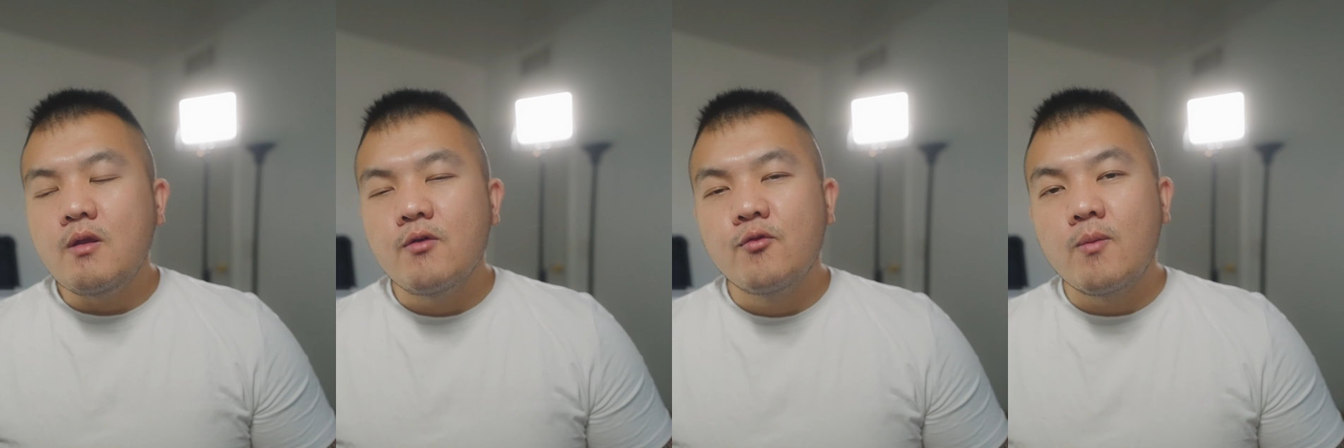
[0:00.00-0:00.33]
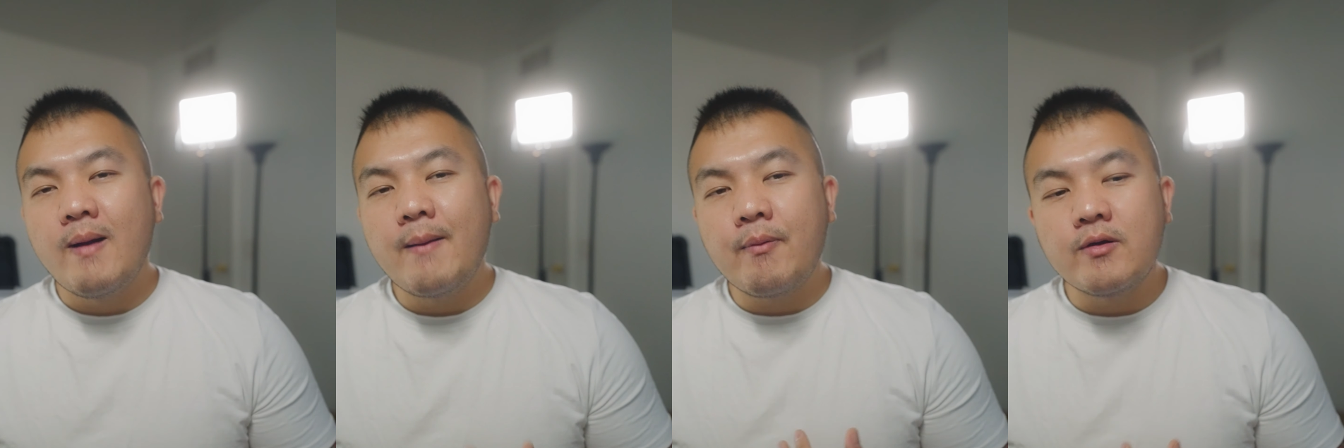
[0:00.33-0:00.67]
for
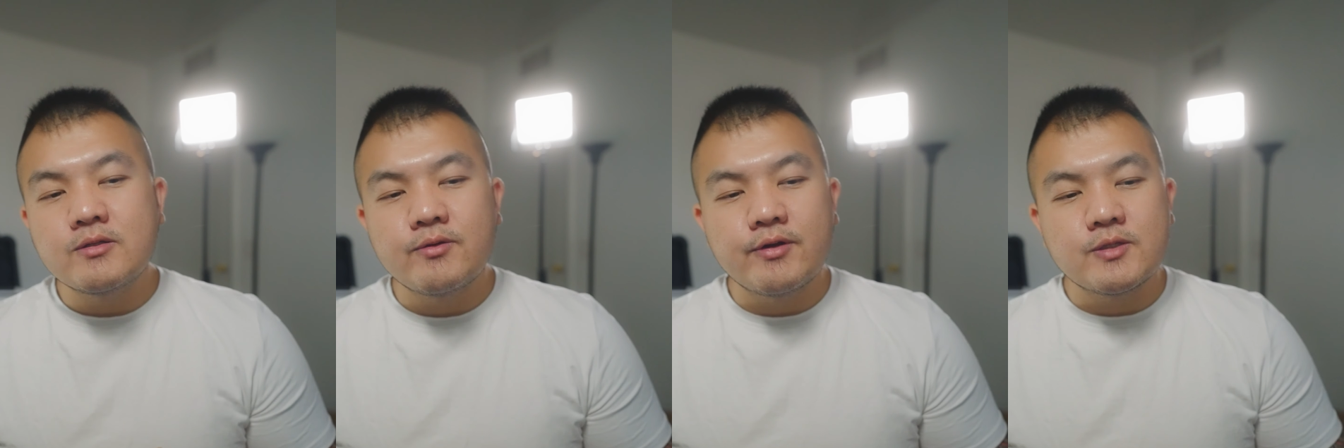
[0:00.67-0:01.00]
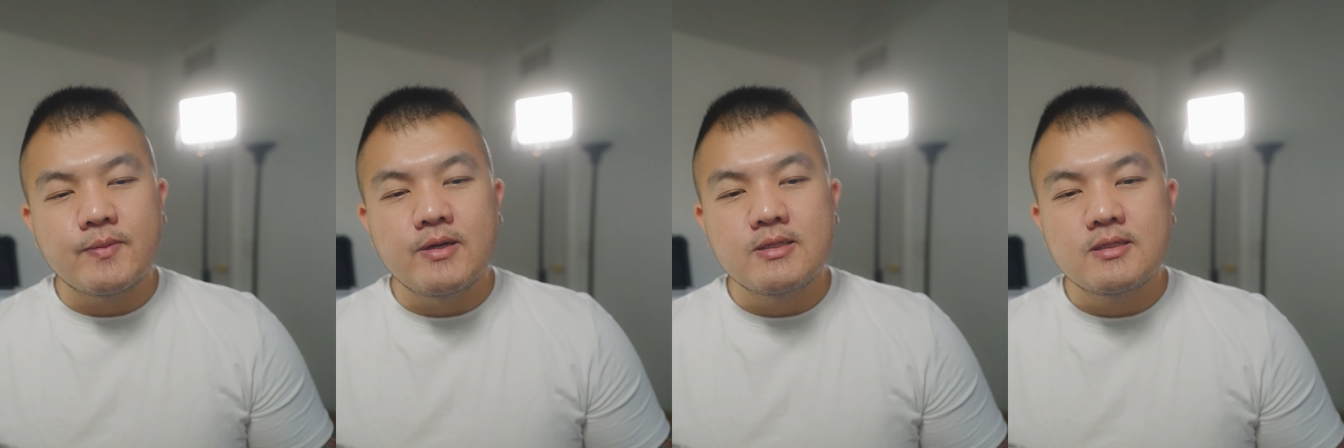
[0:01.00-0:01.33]
my personal
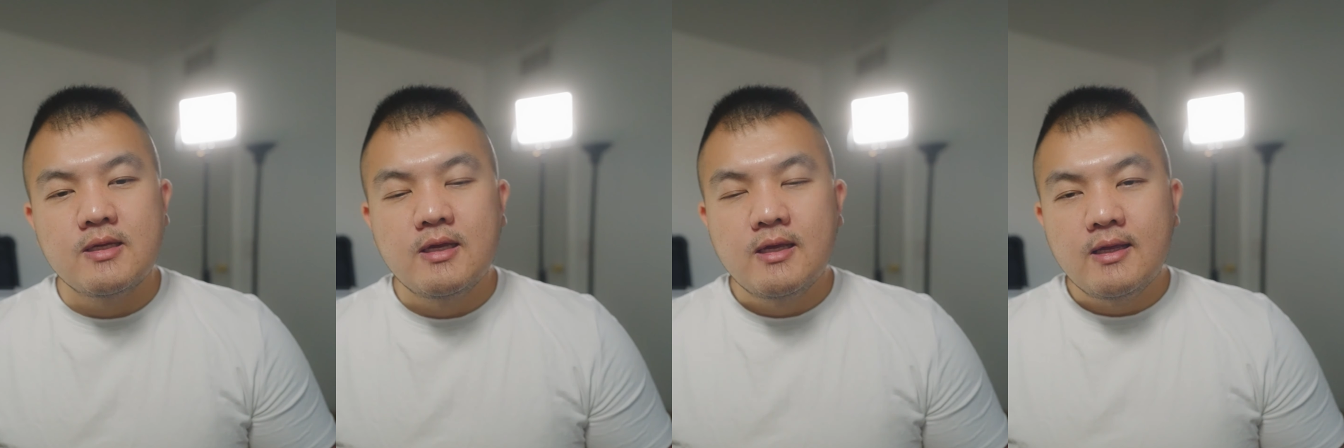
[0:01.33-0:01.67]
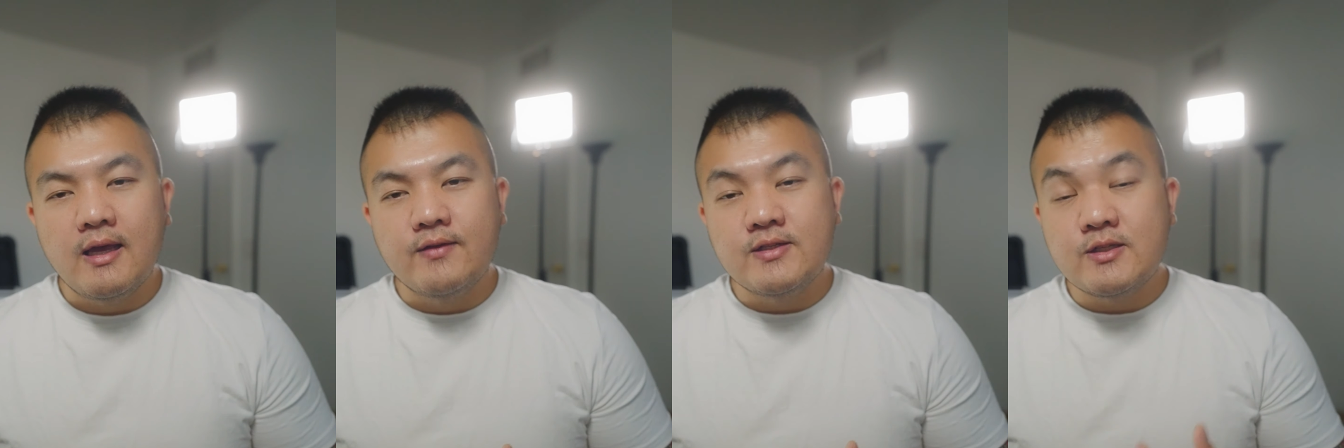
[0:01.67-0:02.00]
experience,
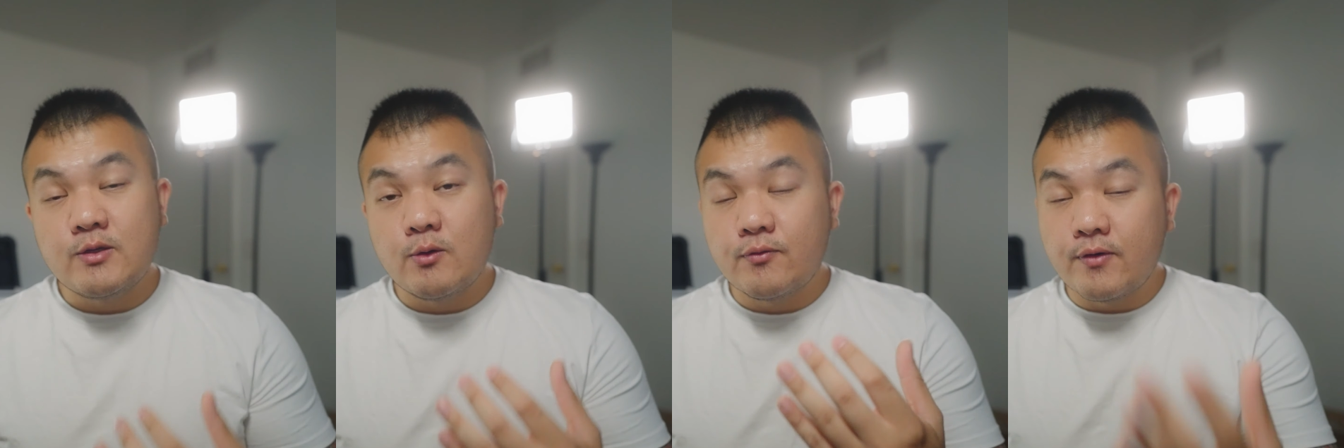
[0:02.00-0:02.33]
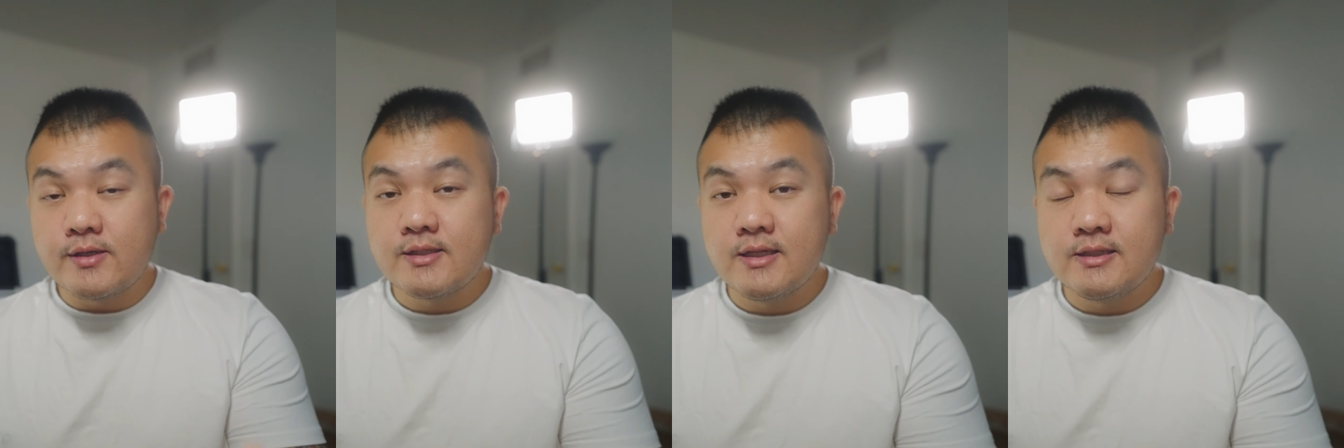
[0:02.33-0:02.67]
if this is your
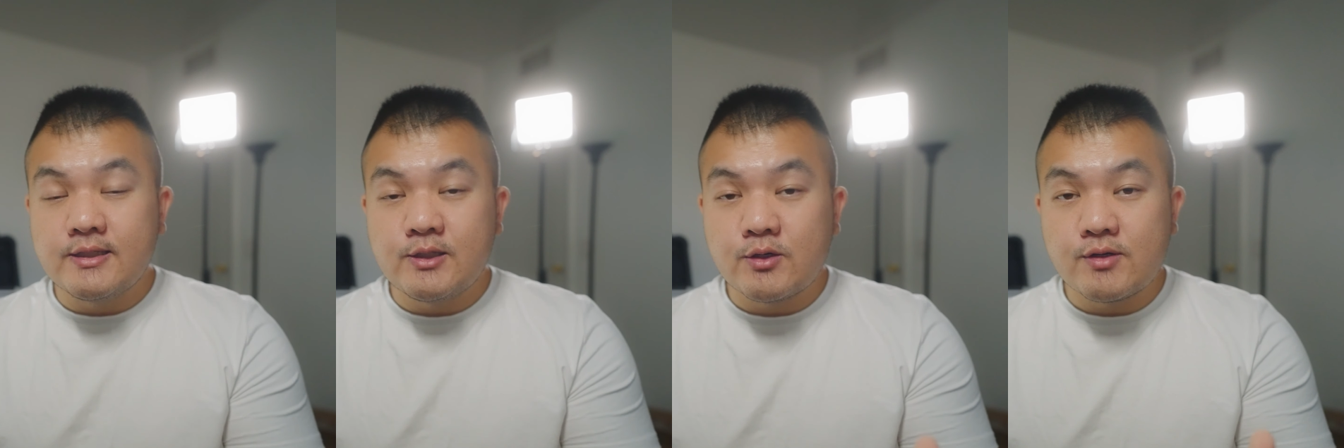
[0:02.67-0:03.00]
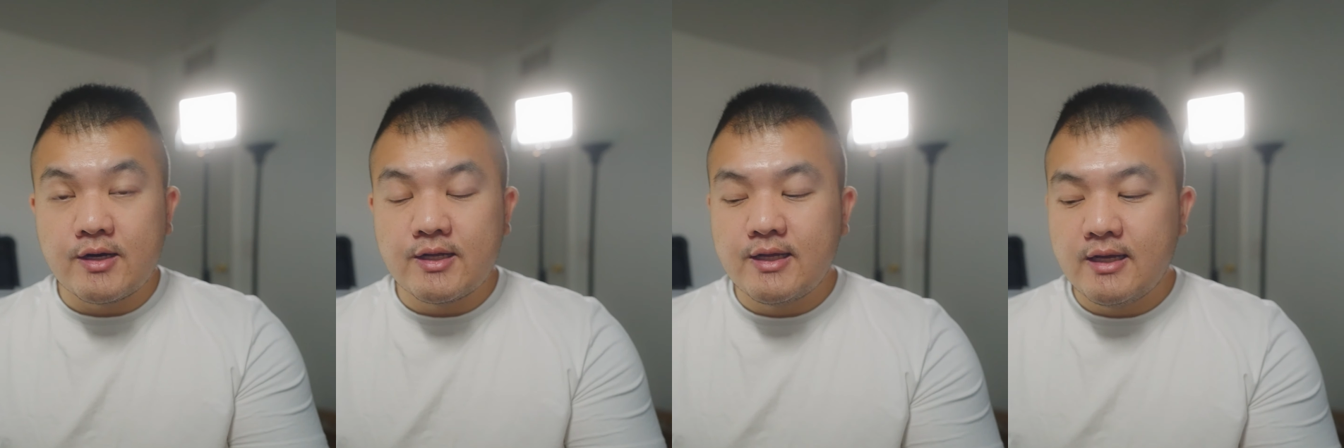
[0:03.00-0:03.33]
first lens that you're
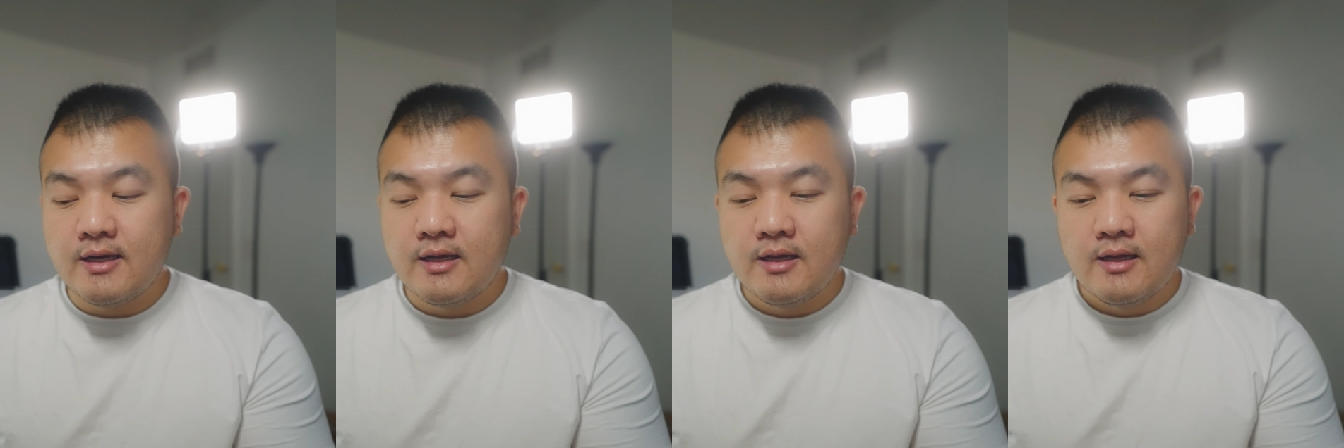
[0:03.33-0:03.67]
trying to get,